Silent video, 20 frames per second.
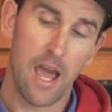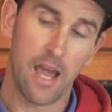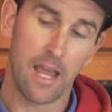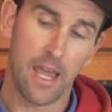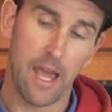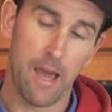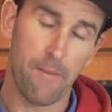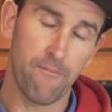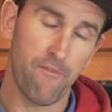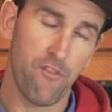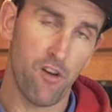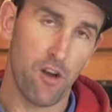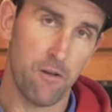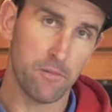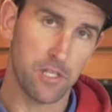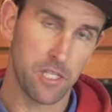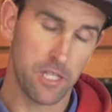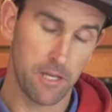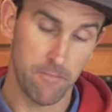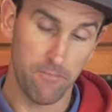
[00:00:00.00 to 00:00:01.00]
Our carbon
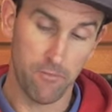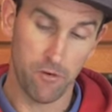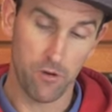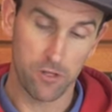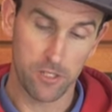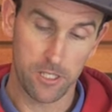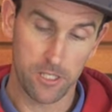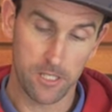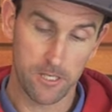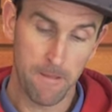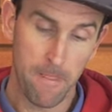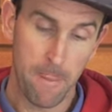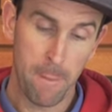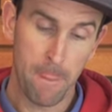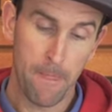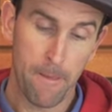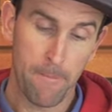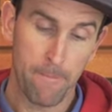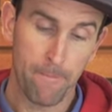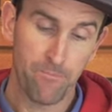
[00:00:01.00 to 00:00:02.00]
fibre skimboards,
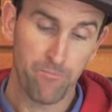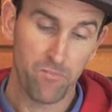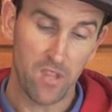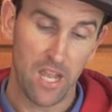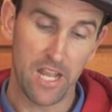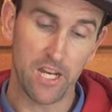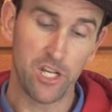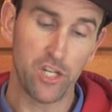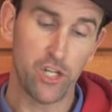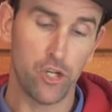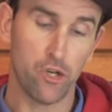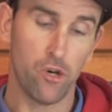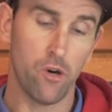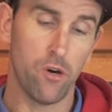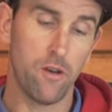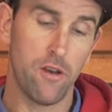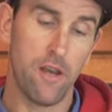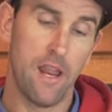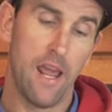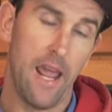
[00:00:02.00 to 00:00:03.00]
in
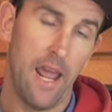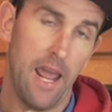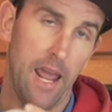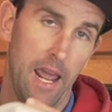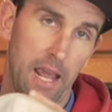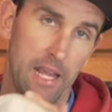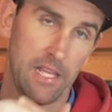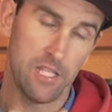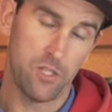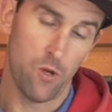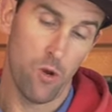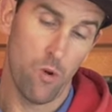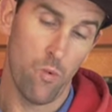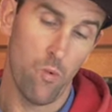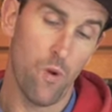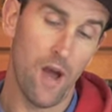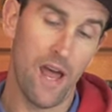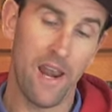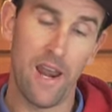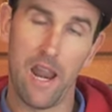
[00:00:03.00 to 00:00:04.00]
short, has
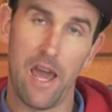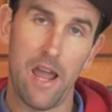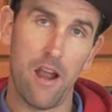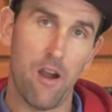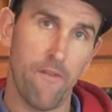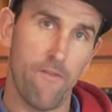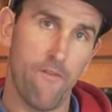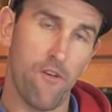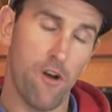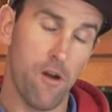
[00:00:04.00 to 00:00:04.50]
one layer of